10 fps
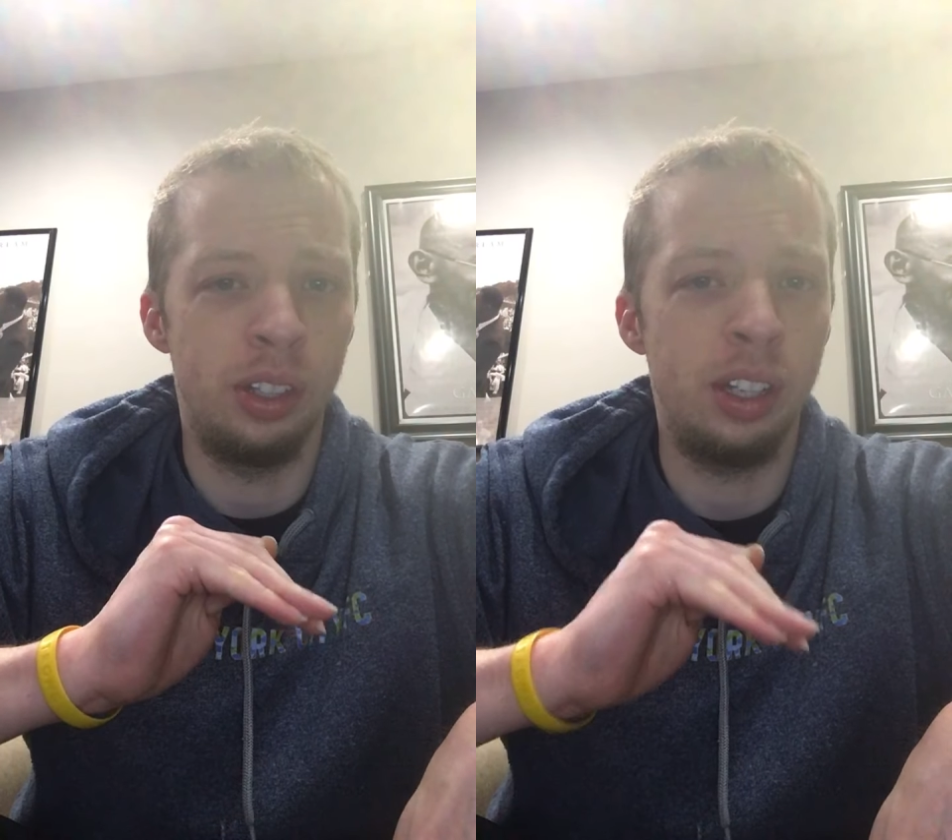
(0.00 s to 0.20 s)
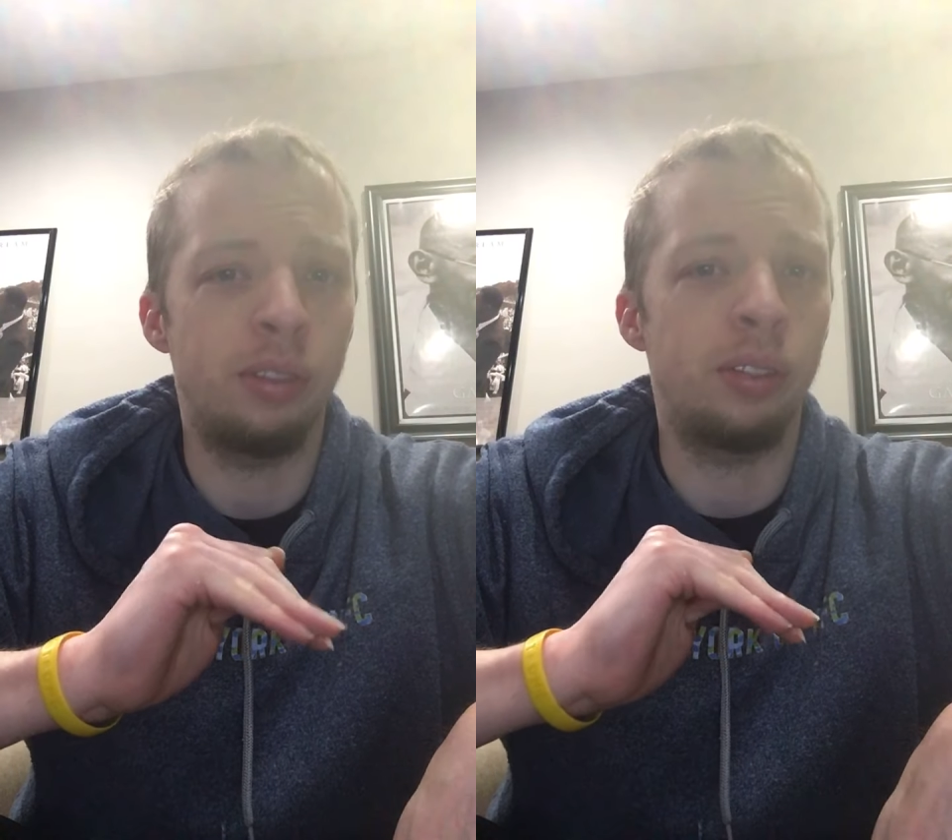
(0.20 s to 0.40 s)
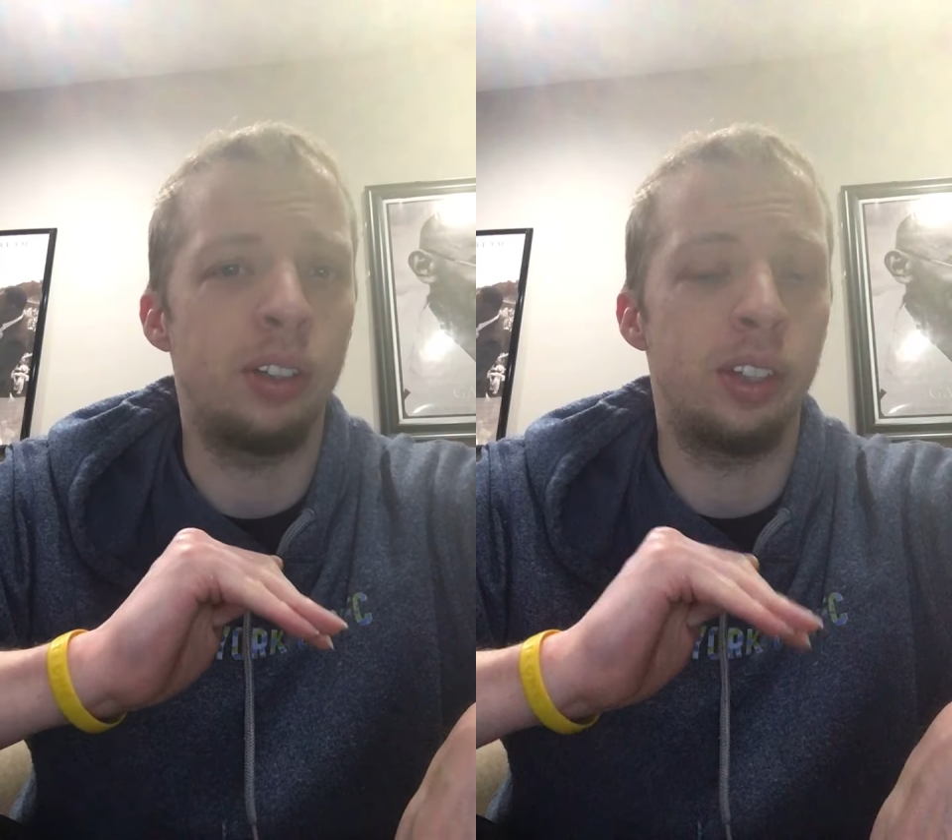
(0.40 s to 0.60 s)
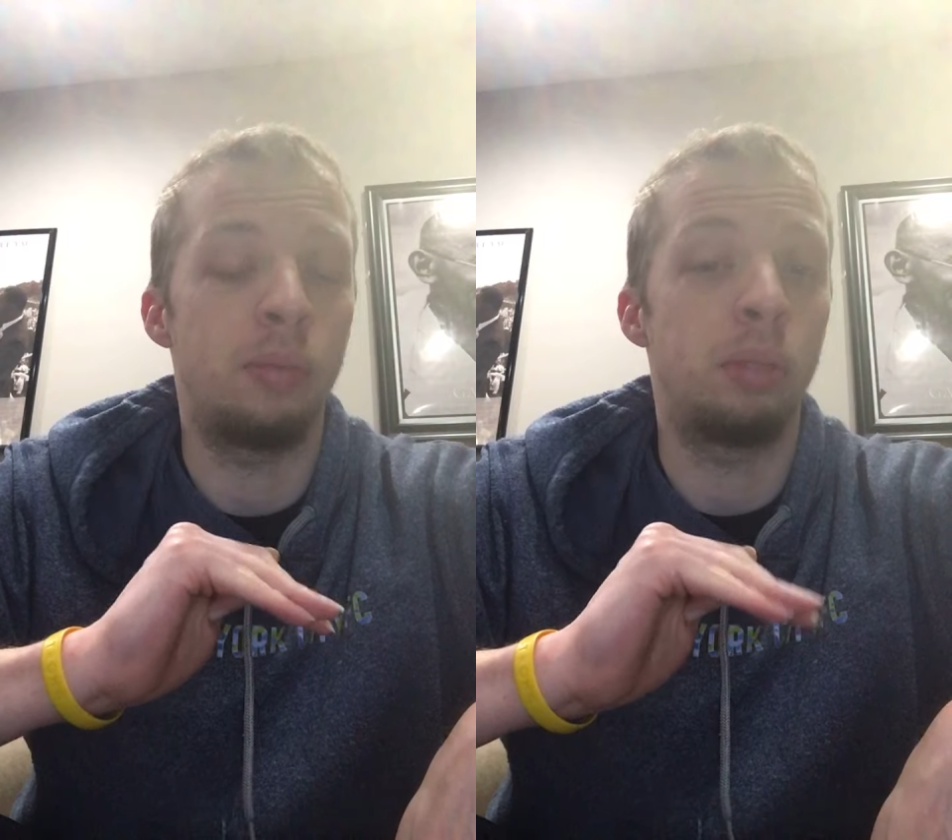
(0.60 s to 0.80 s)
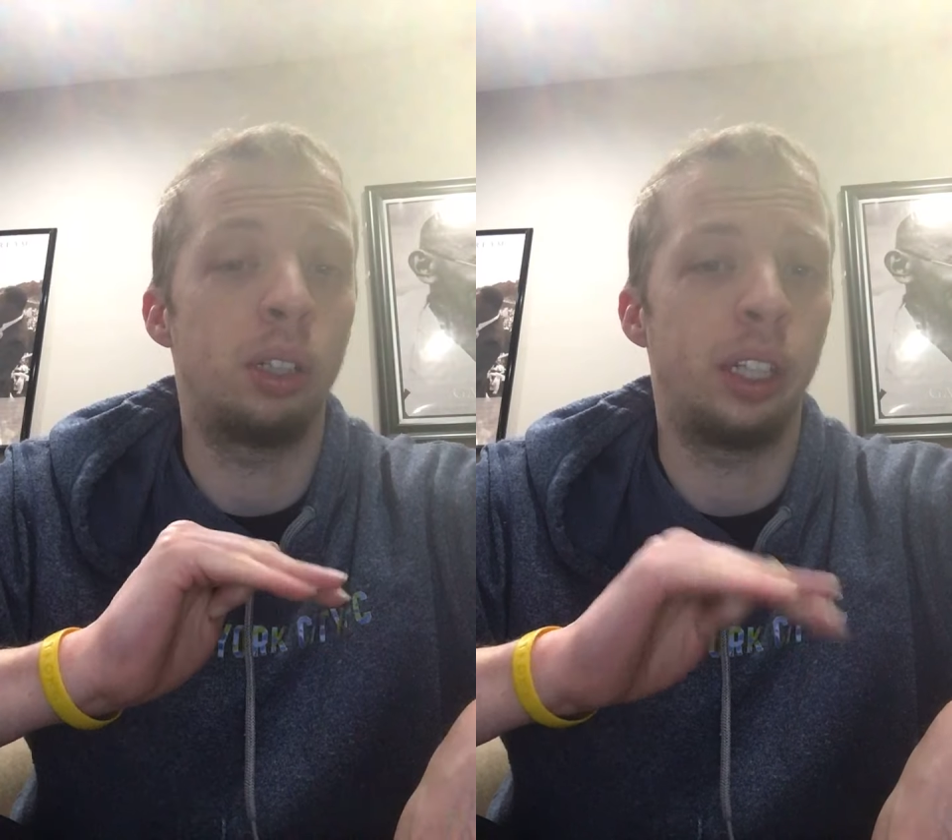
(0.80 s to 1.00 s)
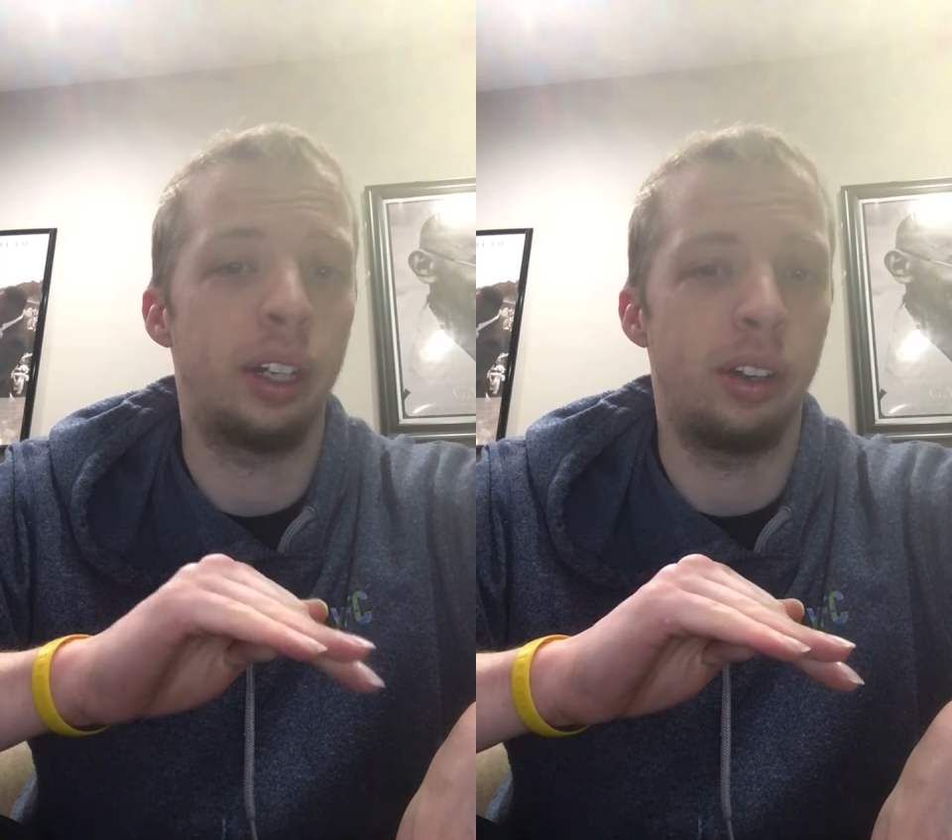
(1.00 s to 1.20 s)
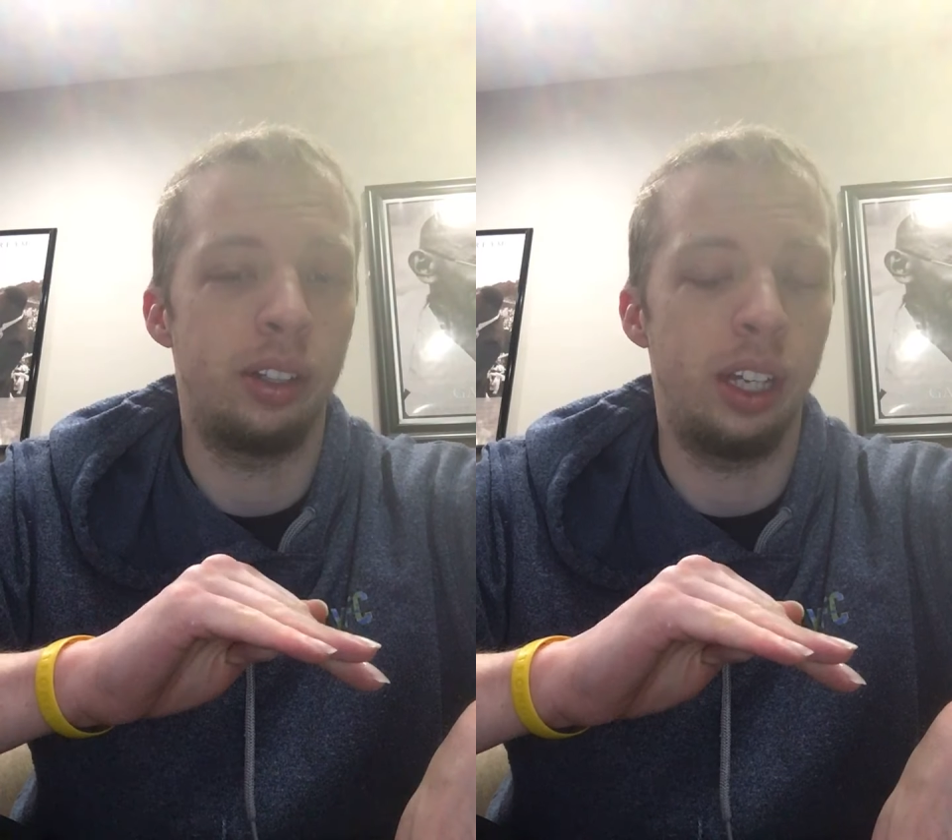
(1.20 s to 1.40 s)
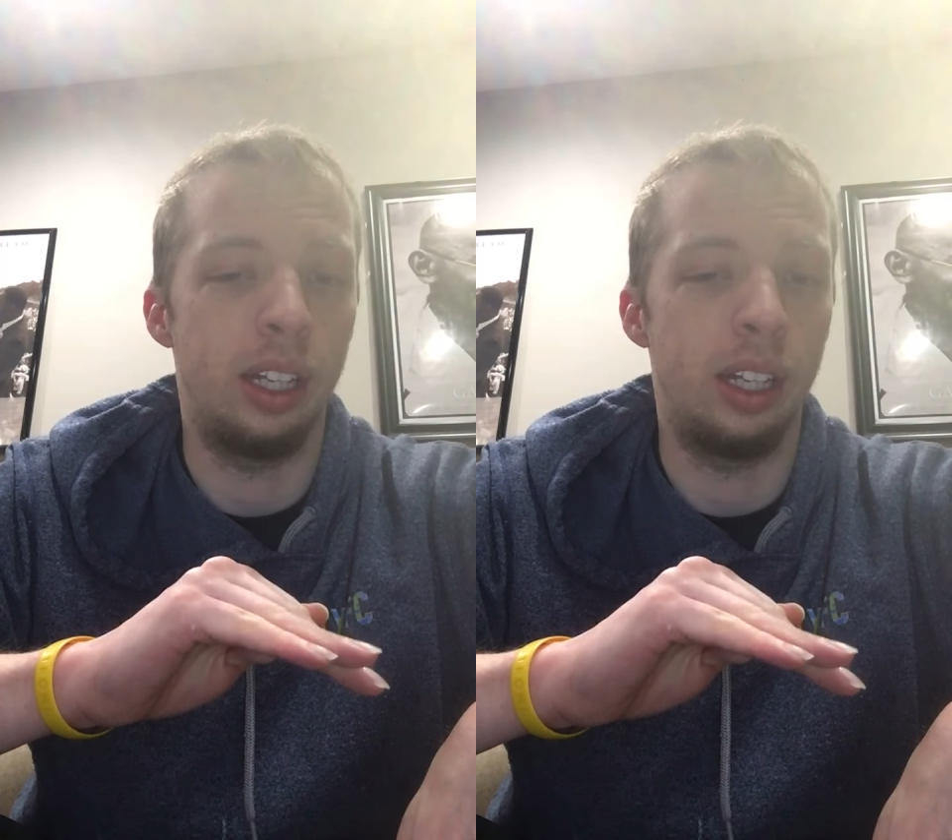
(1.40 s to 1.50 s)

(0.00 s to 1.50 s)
difference in polarity,